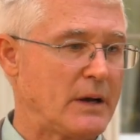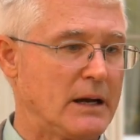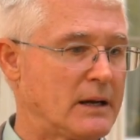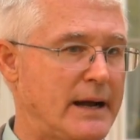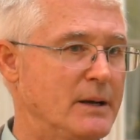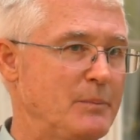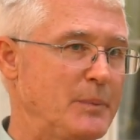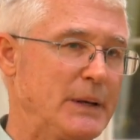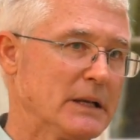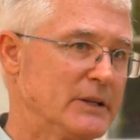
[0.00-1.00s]
uh, kind of
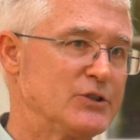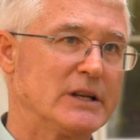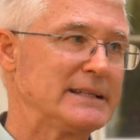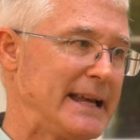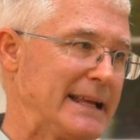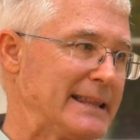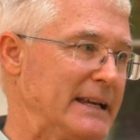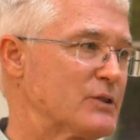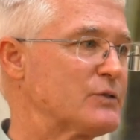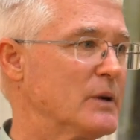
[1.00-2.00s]
pillage and take
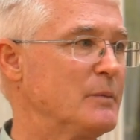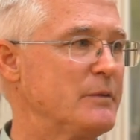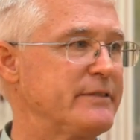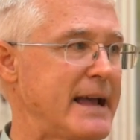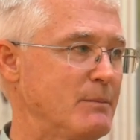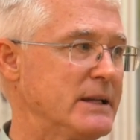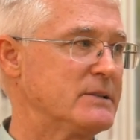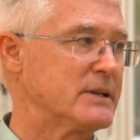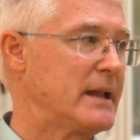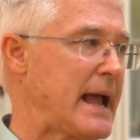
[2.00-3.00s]
things from
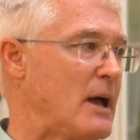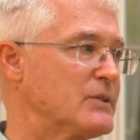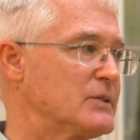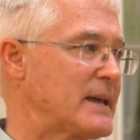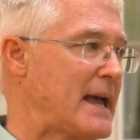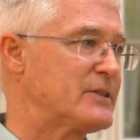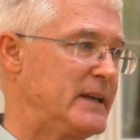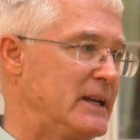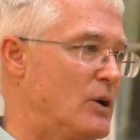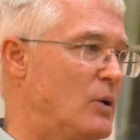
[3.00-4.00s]
families and houses as
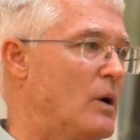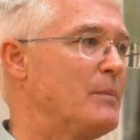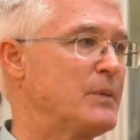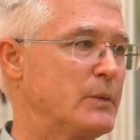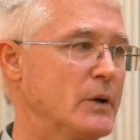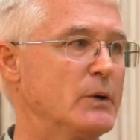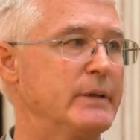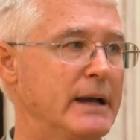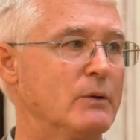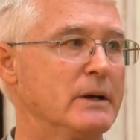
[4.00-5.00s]
they go up the road
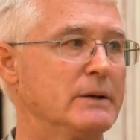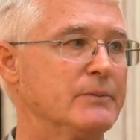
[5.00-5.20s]
that way.